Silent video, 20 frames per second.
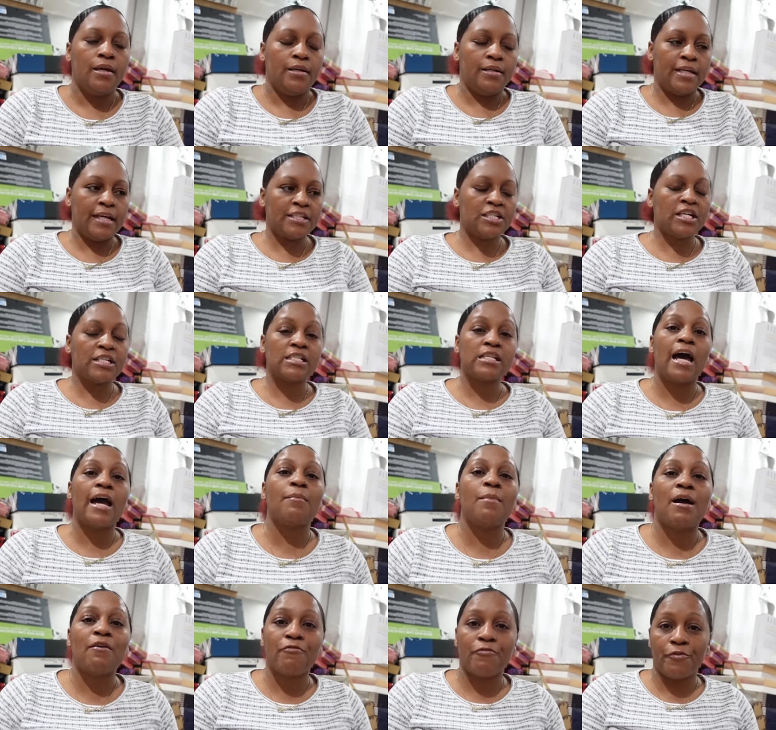That's just like
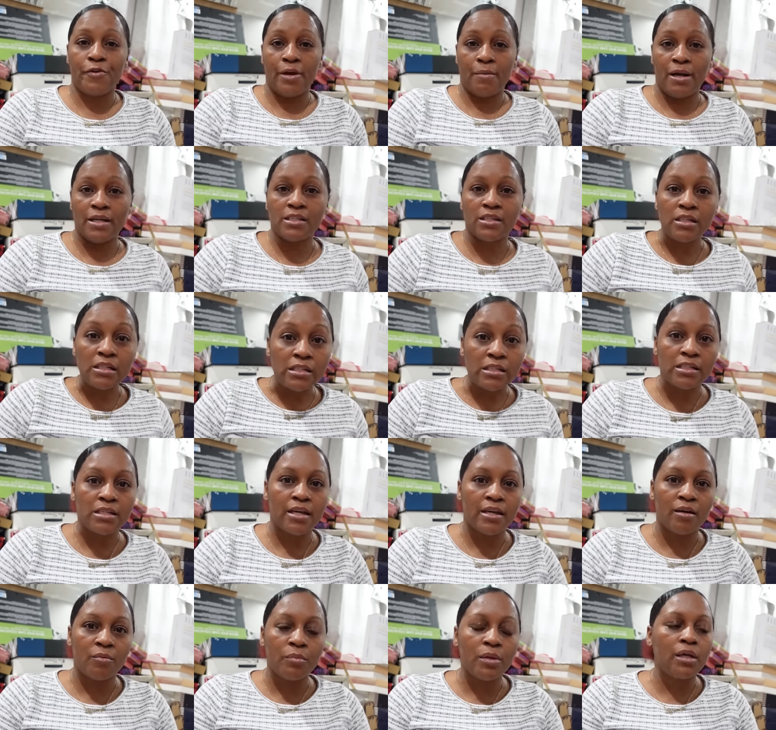my friend, my sister
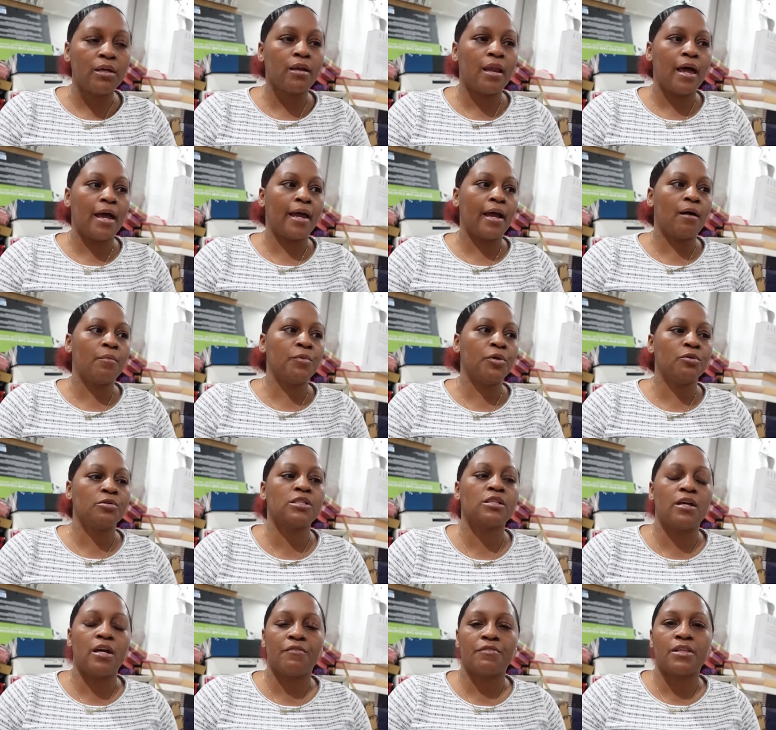tell me, like, I'm used
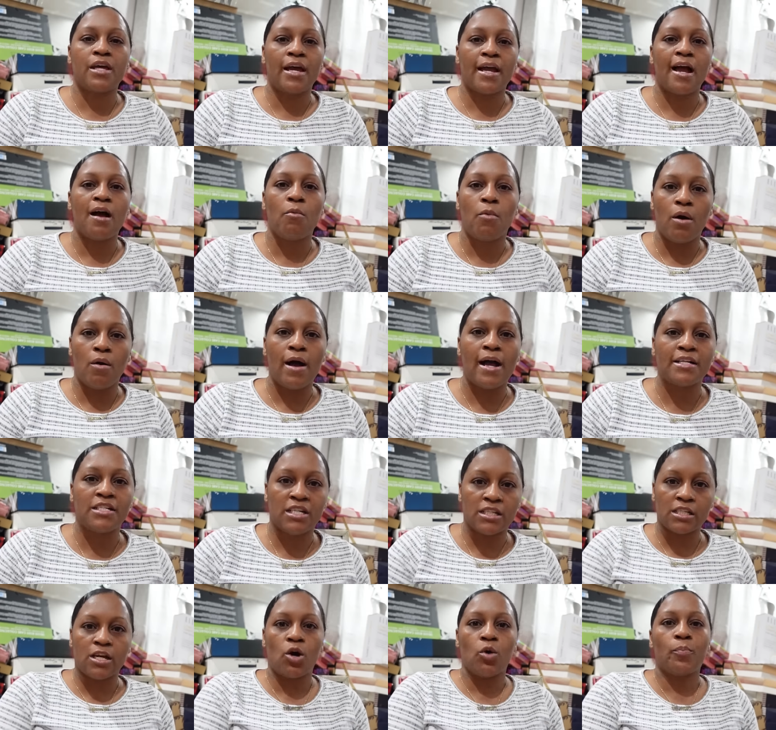to everything I want. I
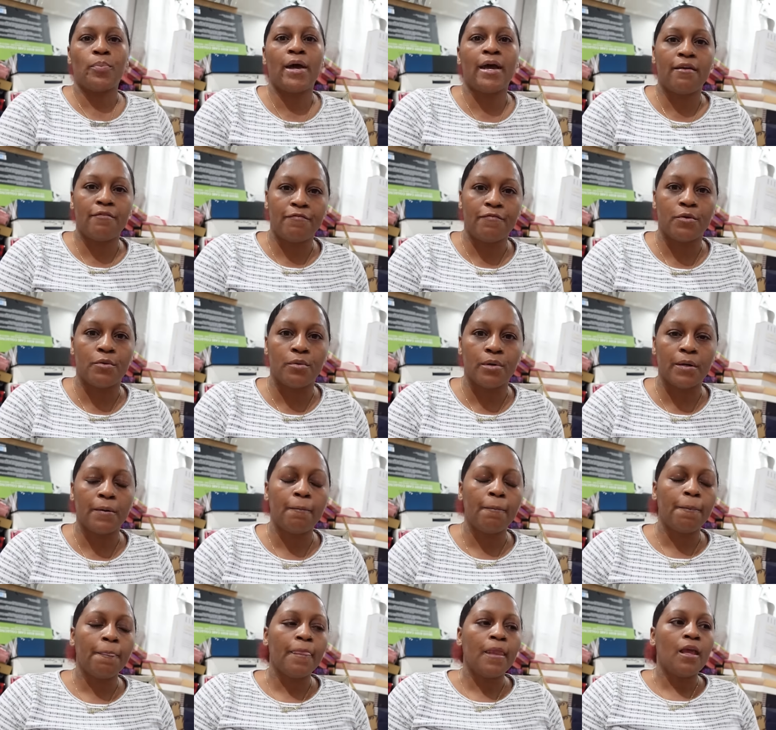just go pay for it.
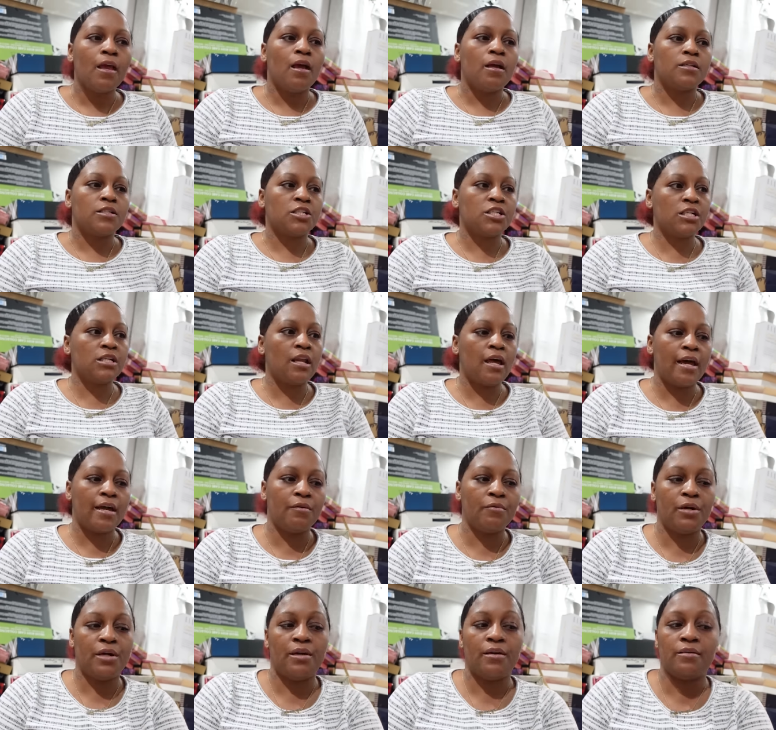She like,
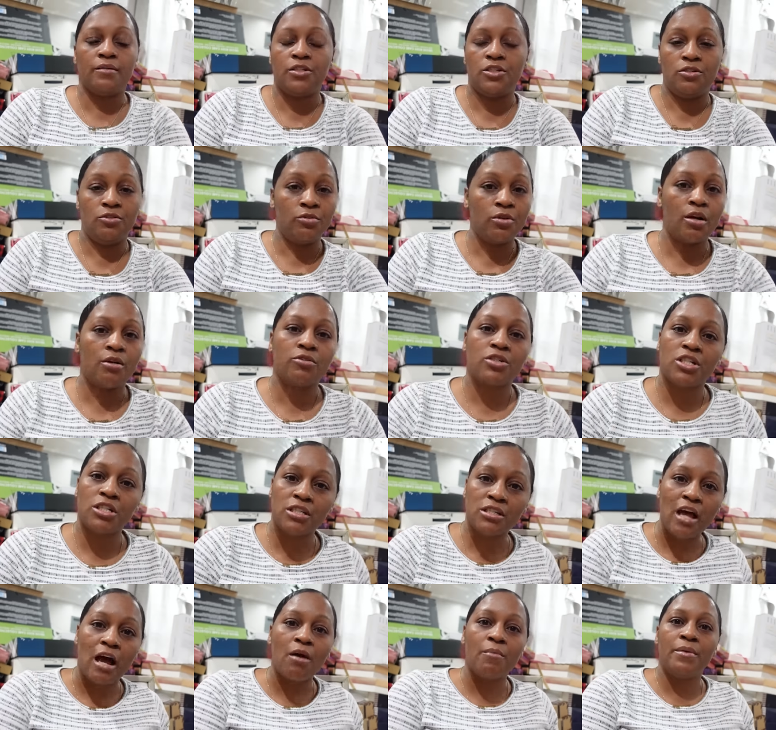well, you know, she
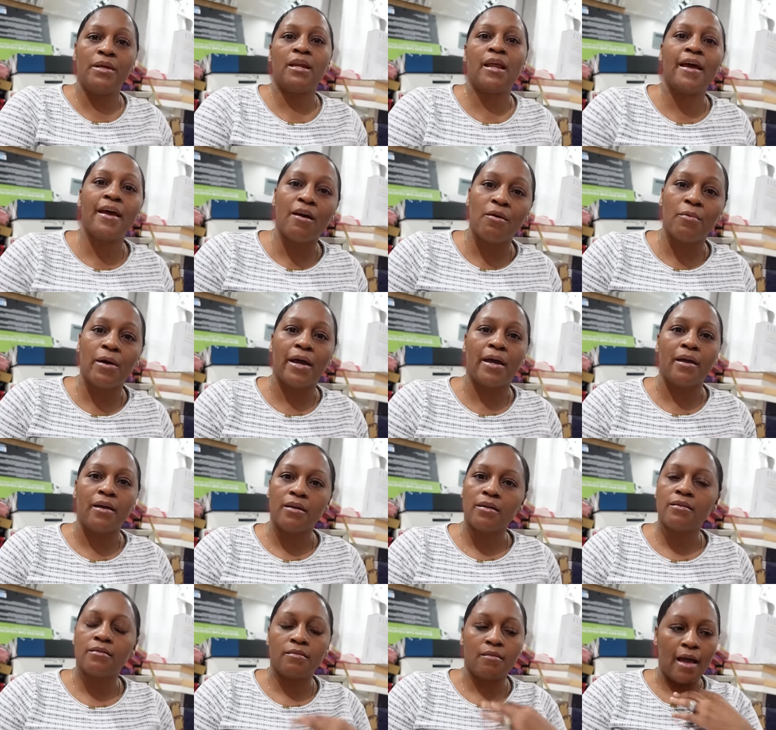taught me layaway.
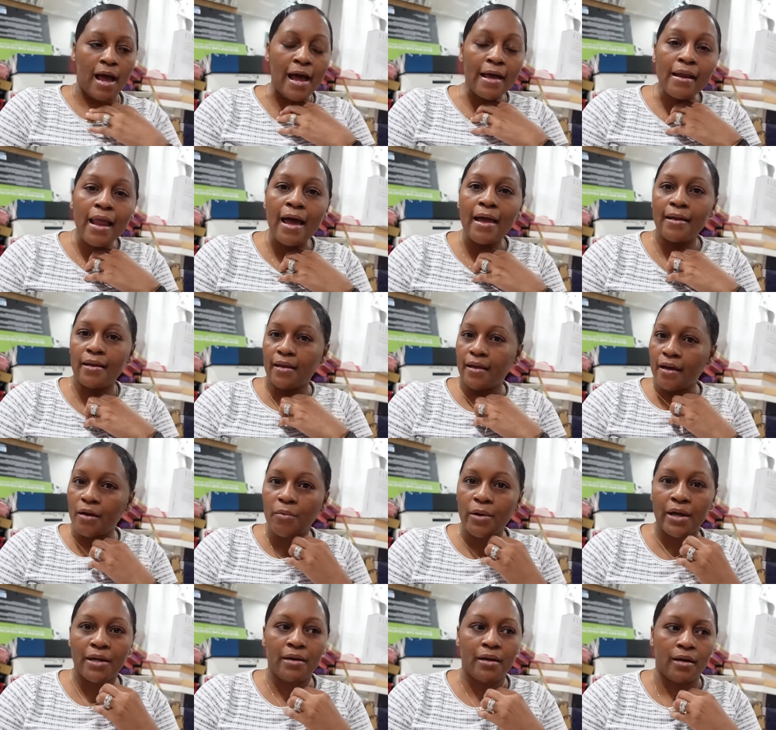I like
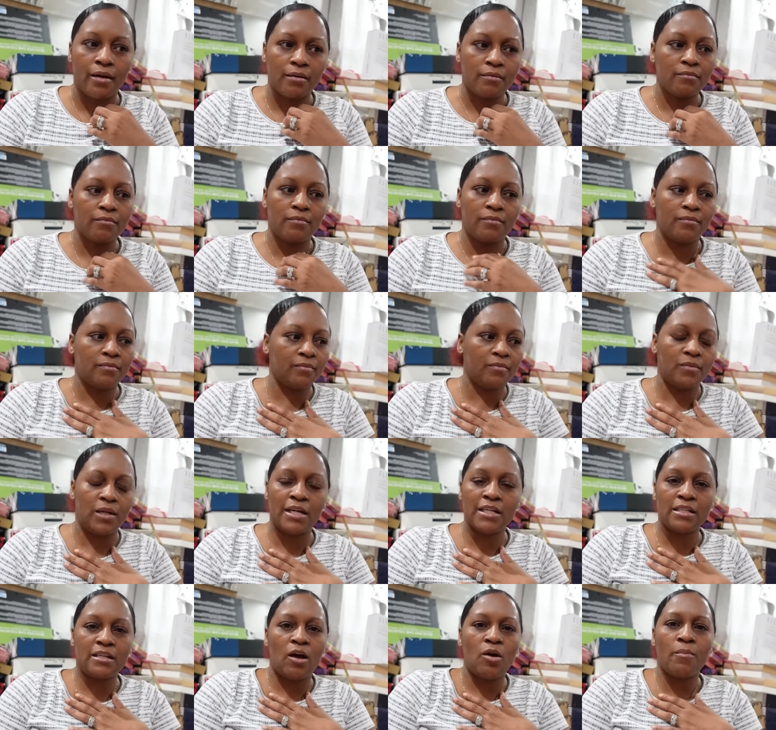layaway now.
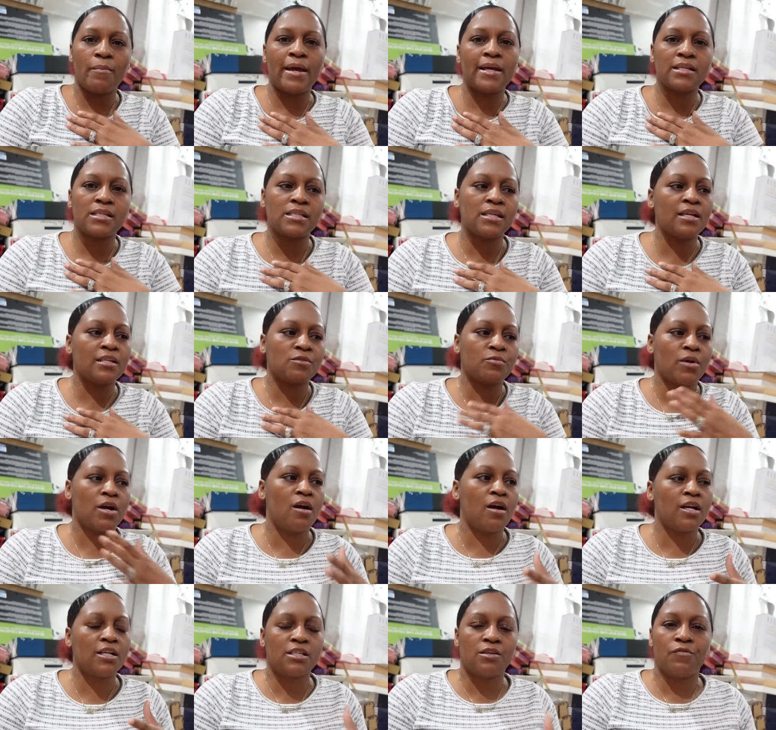It don't make sense
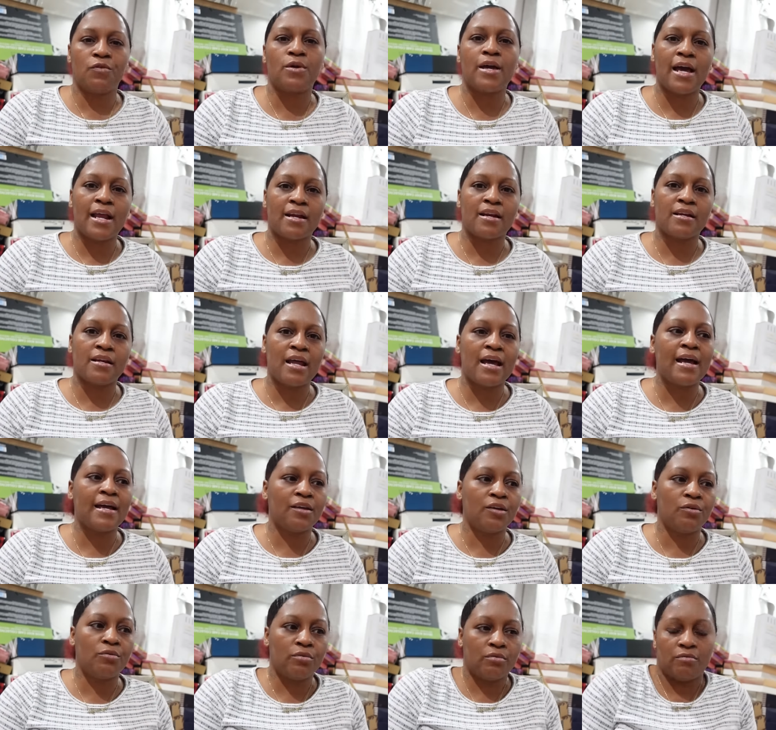regardless if you got it or not.
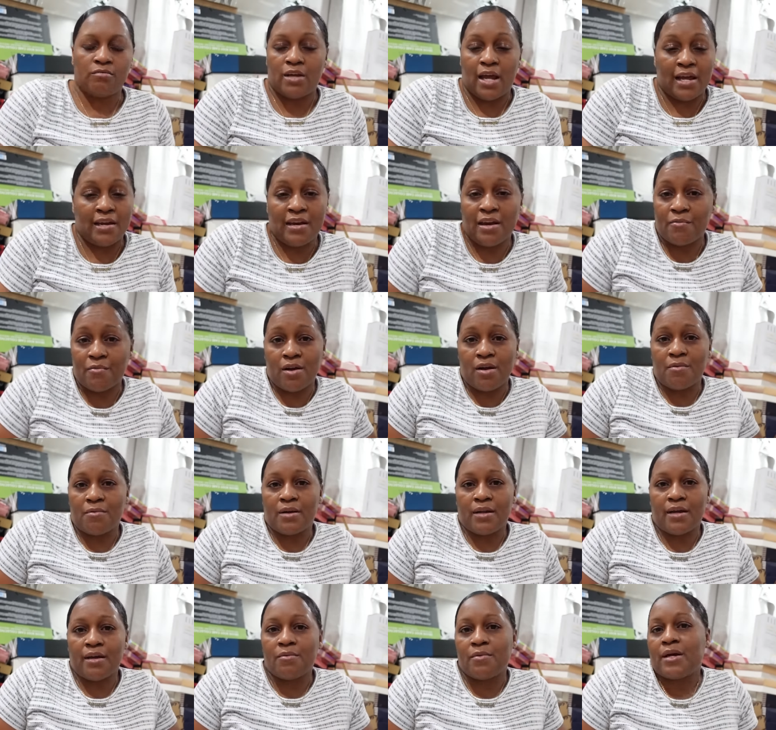You ain't nothing wrong with
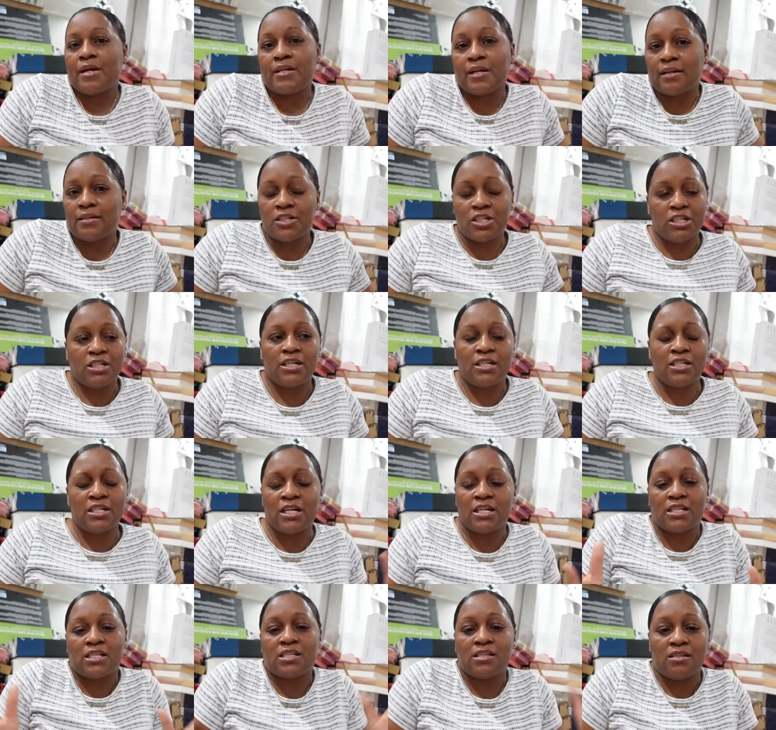layaway. She it
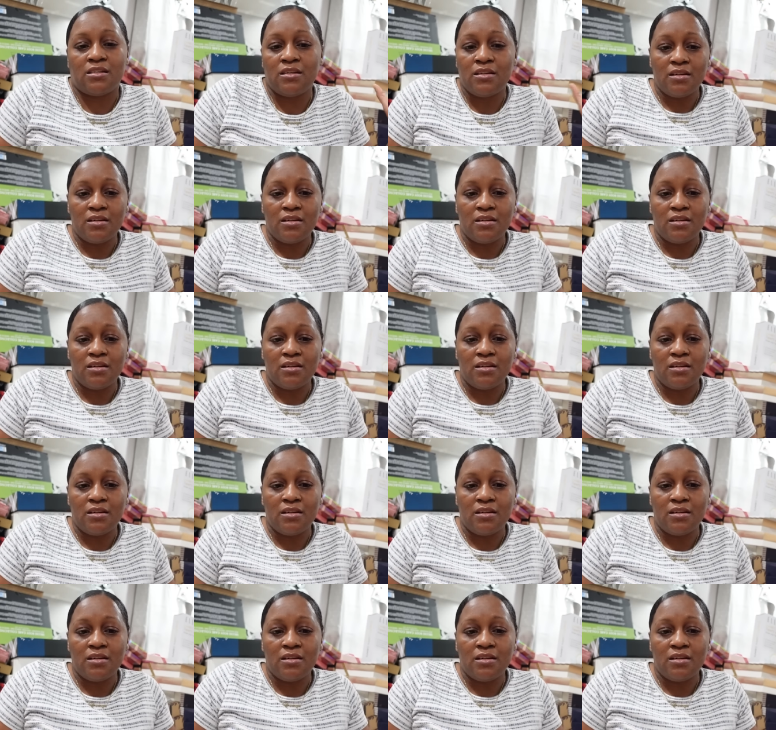just